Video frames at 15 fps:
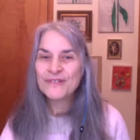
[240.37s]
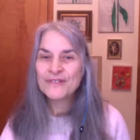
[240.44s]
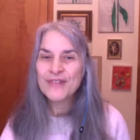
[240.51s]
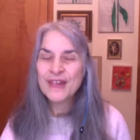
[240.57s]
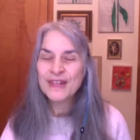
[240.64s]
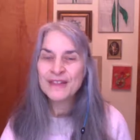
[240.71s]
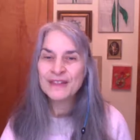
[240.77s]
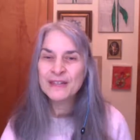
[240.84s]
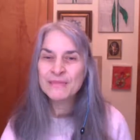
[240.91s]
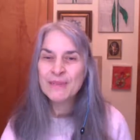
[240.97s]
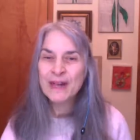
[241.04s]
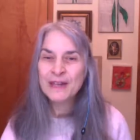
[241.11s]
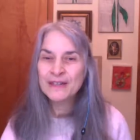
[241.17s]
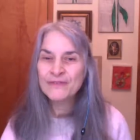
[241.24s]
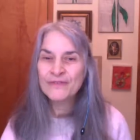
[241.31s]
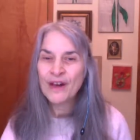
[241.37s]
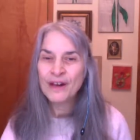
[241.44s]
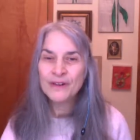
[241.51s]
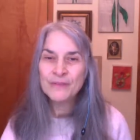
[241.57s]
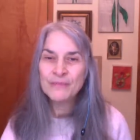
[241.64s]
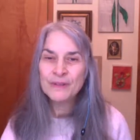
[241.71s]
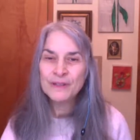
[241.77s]
they cleaned my
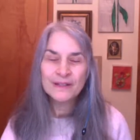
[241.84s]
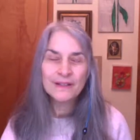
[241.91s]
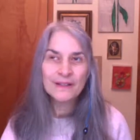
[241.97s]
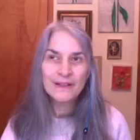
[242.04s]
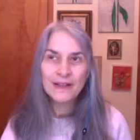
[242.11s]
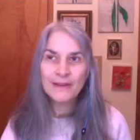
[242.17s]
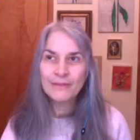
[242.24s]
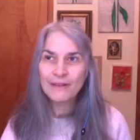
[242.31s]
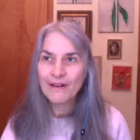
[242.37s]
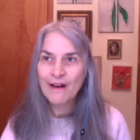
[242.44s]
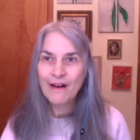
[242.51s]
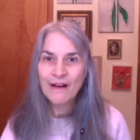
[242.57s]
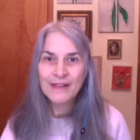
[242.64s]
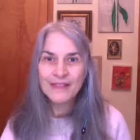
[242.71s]
environment. They were gone.